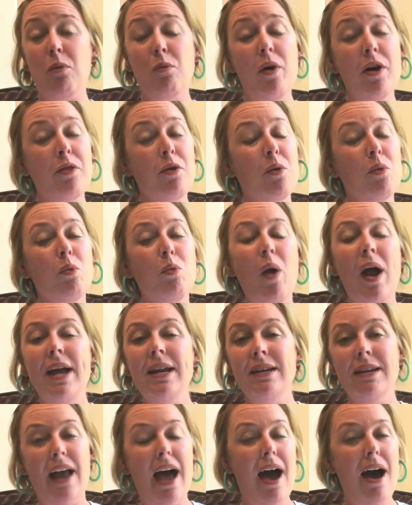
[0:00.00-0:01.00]
whether
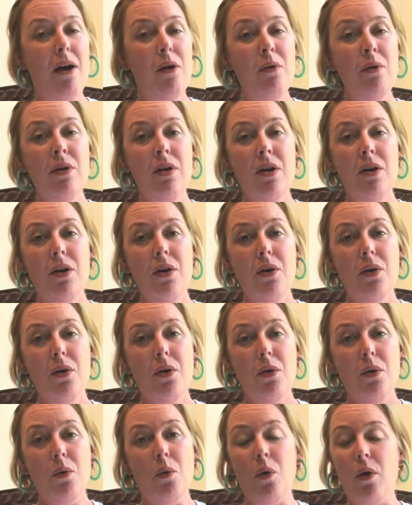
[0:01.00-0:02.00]
right now
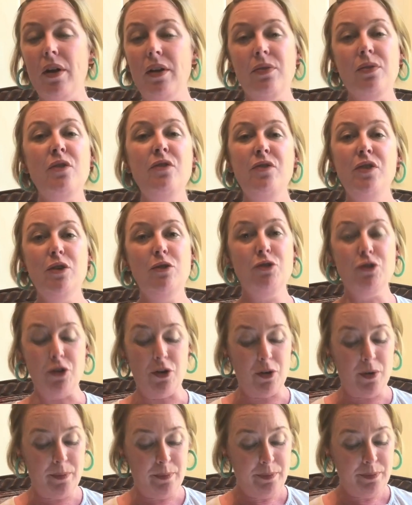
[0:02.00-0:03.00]
or in the
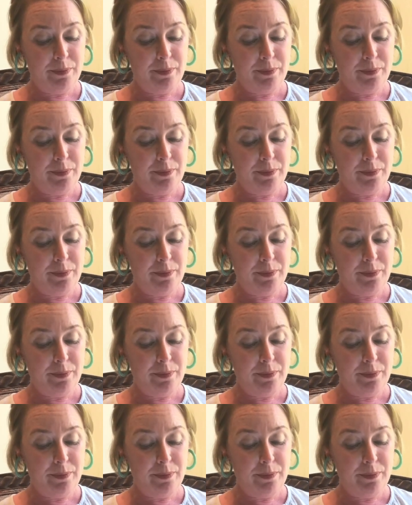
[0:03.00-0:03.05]
future,